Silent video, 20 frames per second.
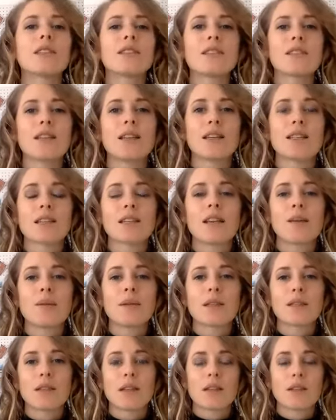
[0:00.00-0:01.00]
things, and I'm
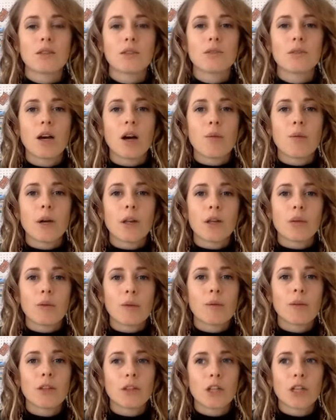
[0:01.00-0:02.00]
excited to help other
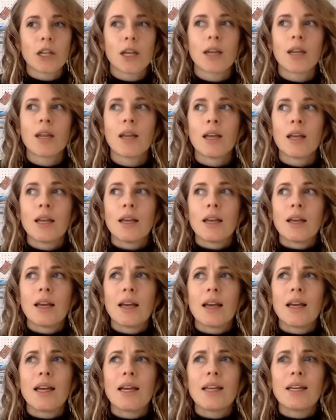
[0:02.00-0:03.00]
women learn it.
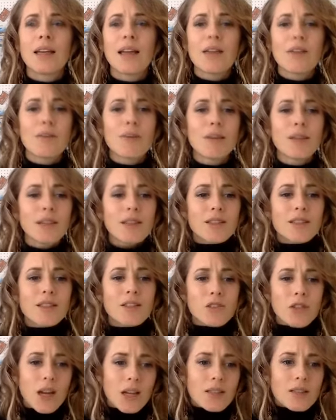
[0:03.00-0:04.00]
And everybody has to
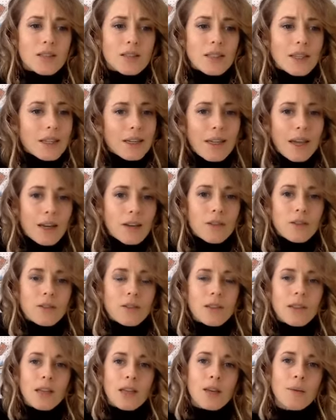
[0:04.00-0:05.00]
get dressed. Like, I don't
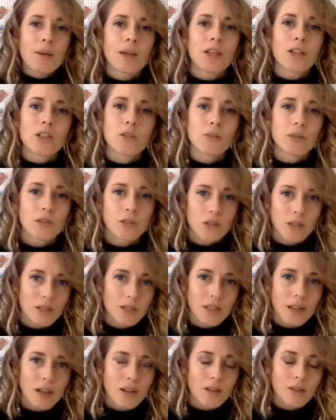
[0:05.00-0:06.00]
think anybody should be
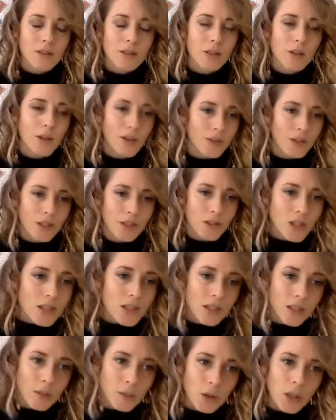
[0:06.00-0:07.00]
stressed out when you have to get
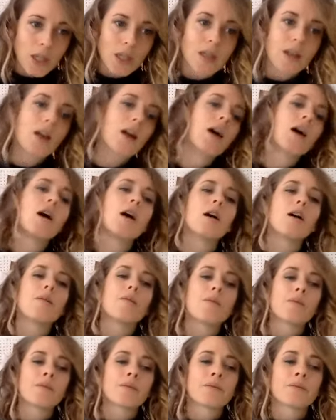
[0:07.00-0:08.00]
dressed in the morning.
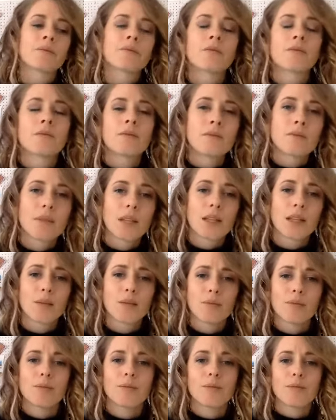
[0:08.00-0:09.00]
That
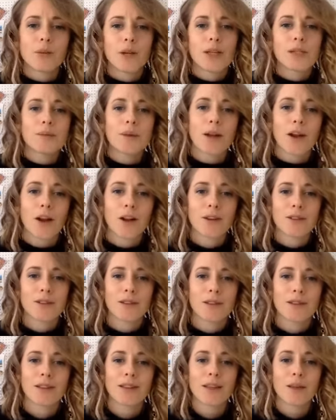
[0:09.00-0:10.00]
like breaks my heart to
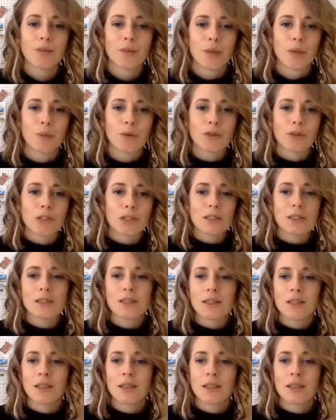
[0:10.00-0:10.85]
think that like people just